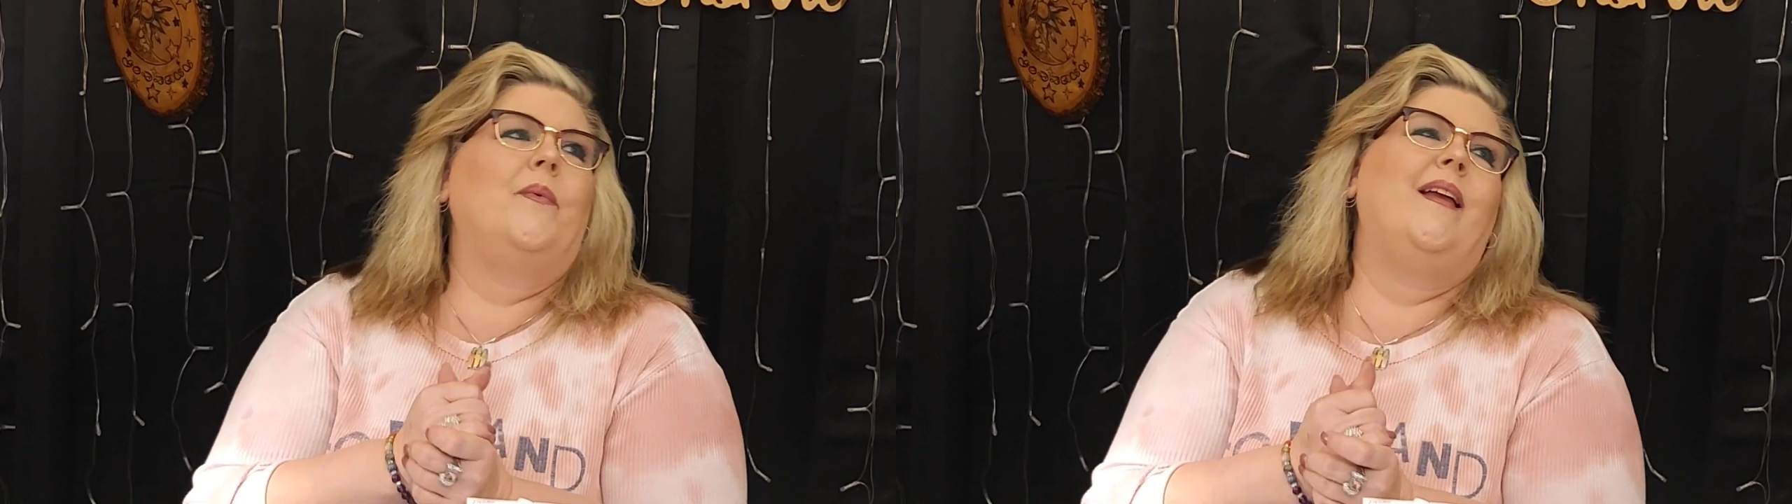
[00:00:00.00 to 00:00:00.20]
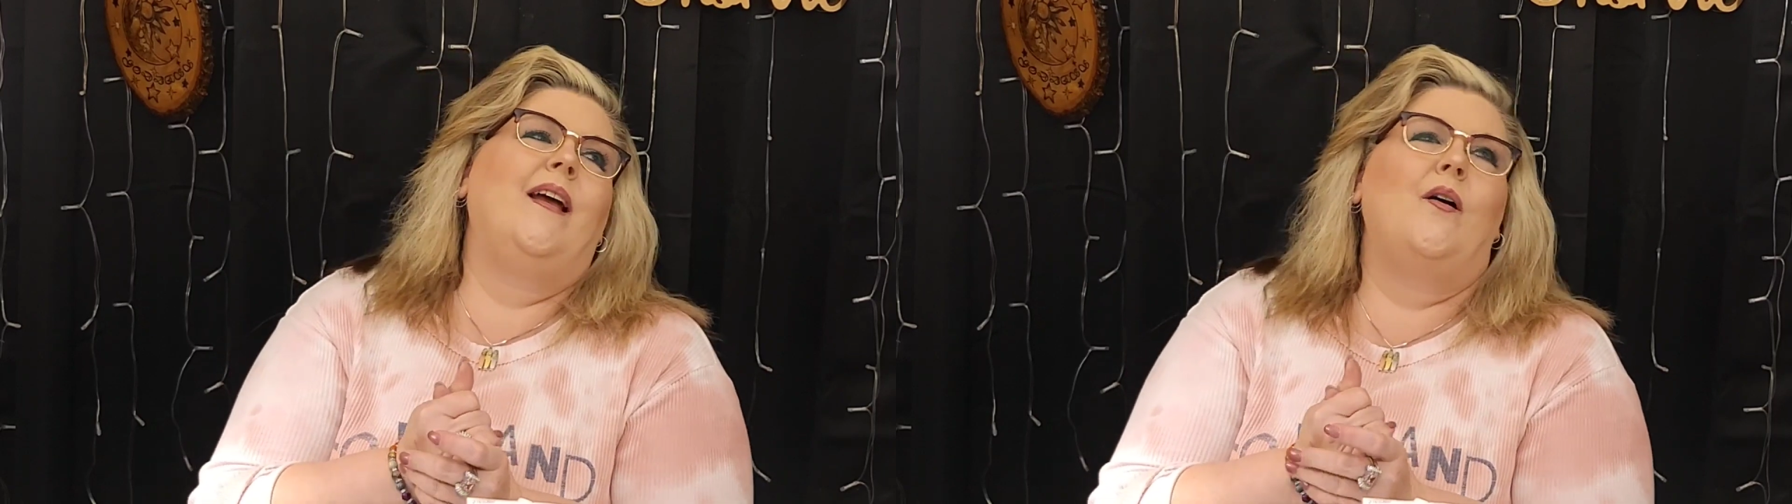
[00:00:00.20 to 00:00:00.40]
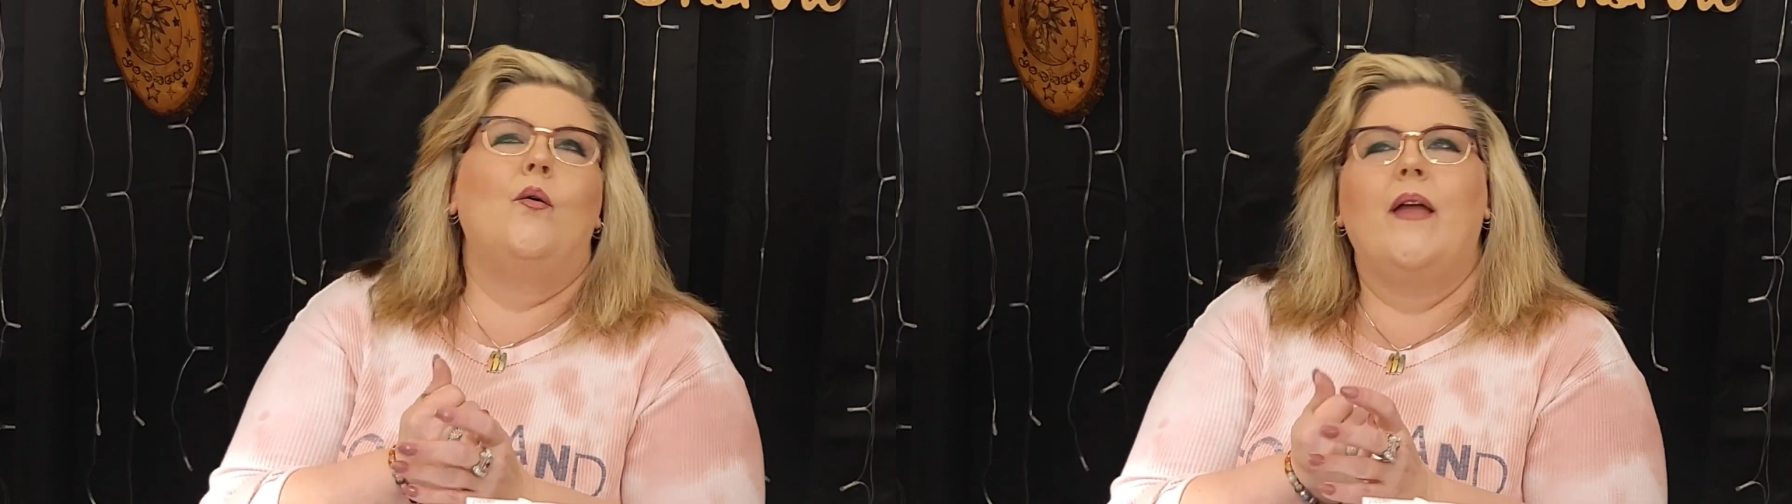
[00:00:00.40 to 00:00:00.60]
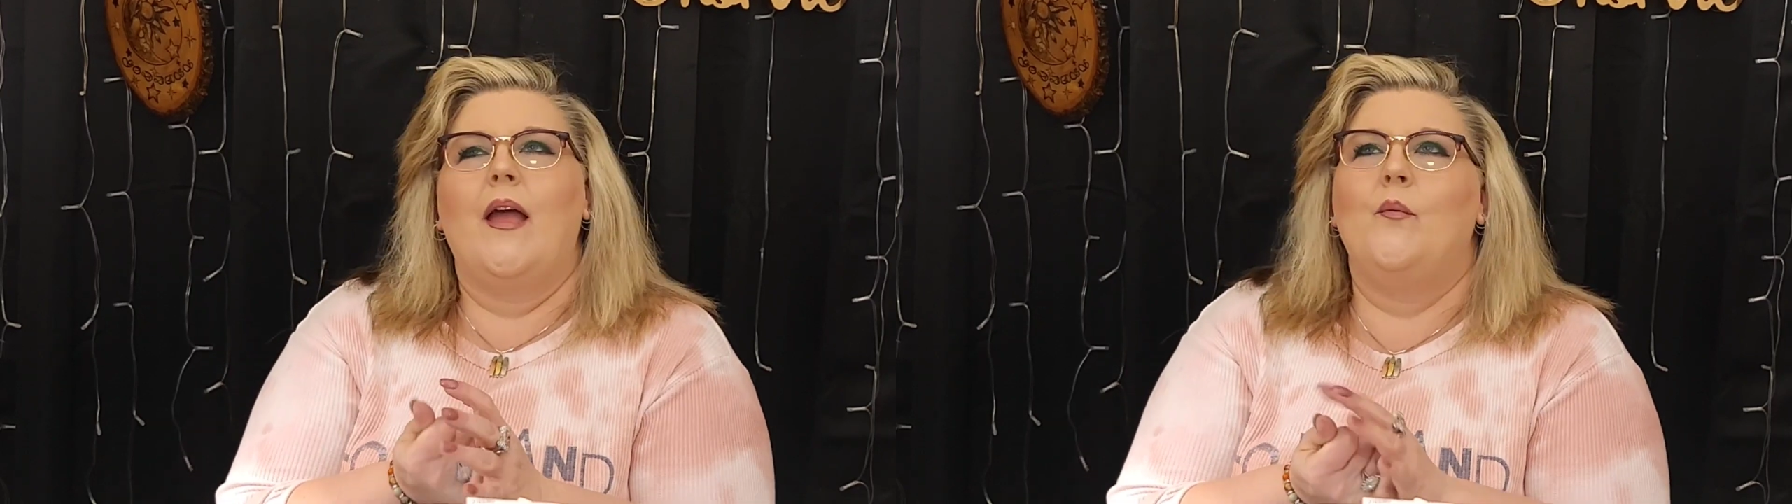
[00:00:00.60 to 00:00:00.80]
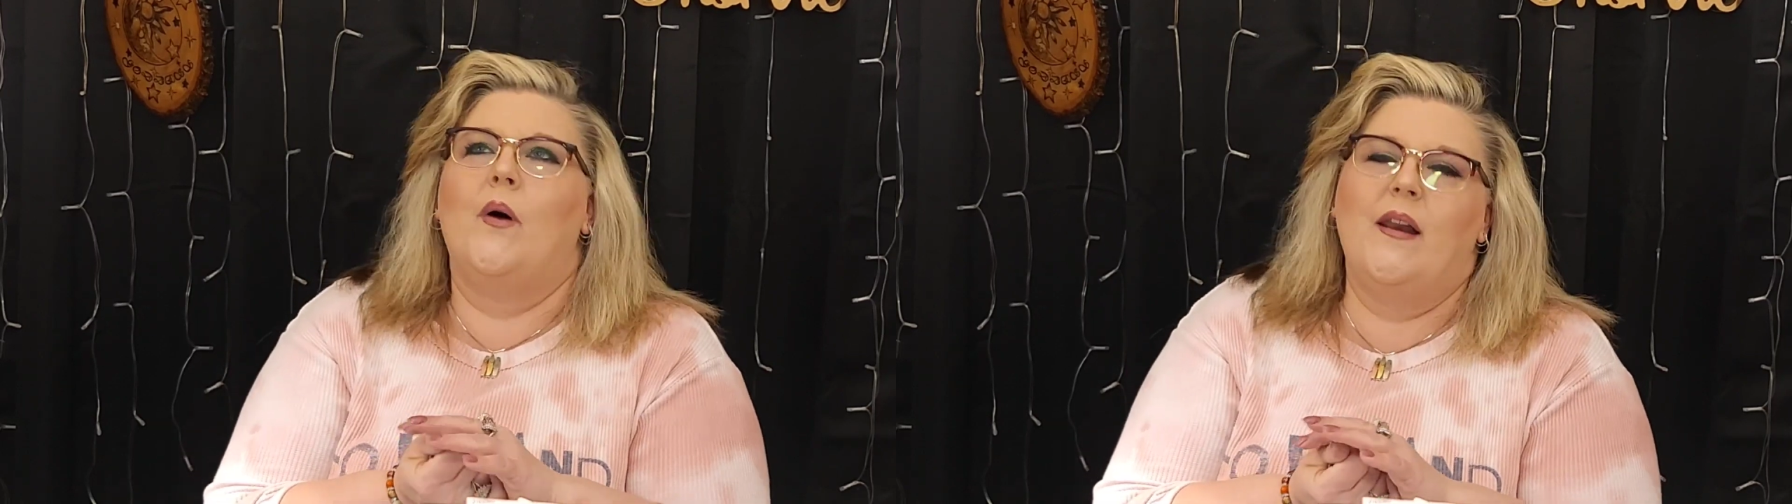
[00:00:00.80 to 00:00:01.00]
yeah,
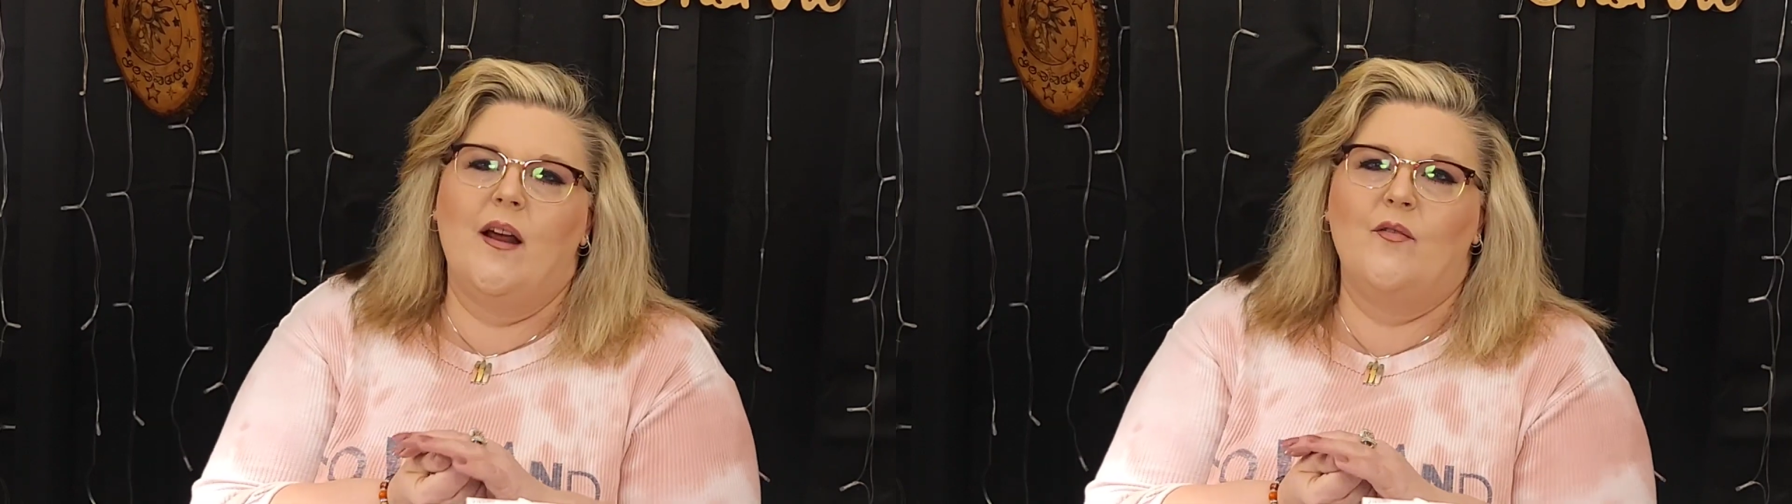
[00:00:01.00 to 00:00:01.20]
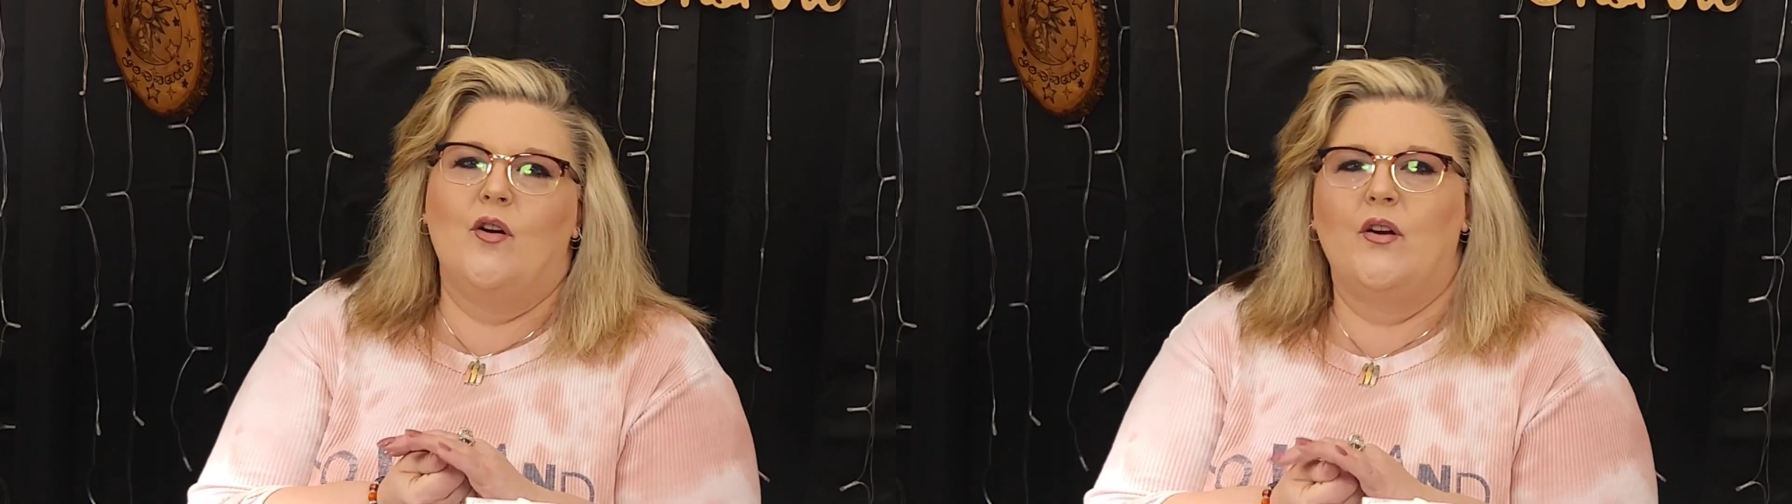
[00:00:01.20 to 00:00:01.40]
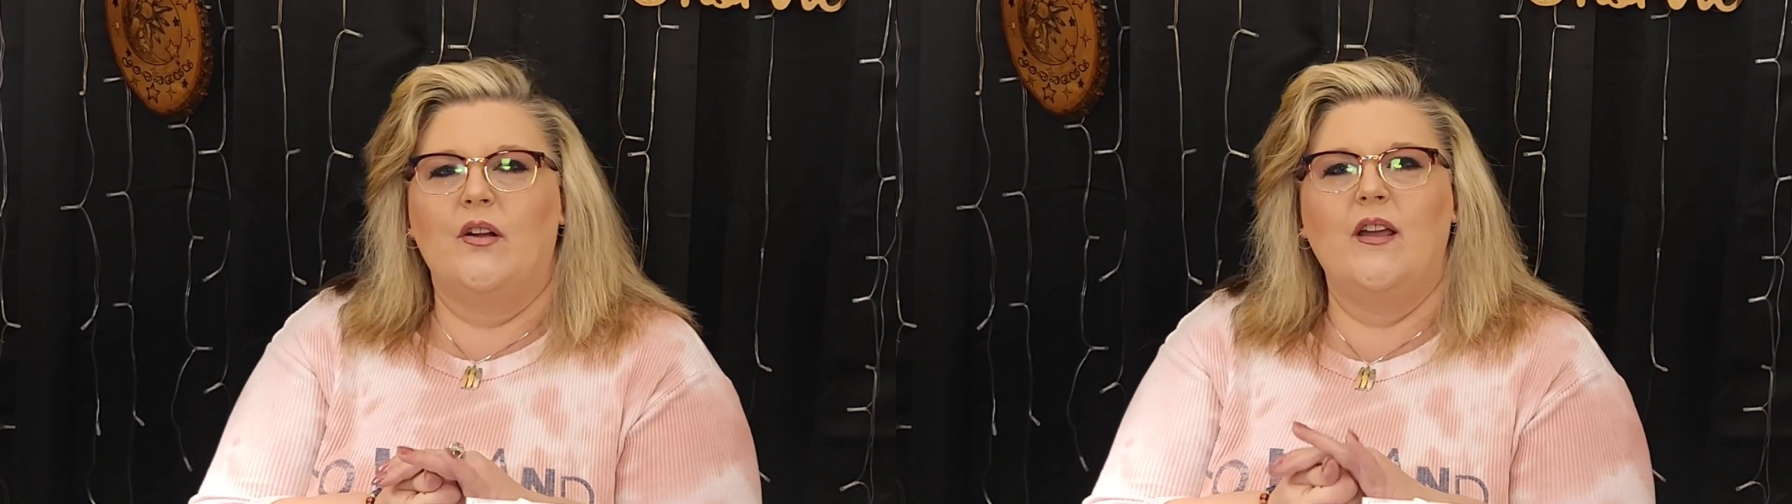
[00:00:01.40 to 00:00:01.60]
okay, whatever.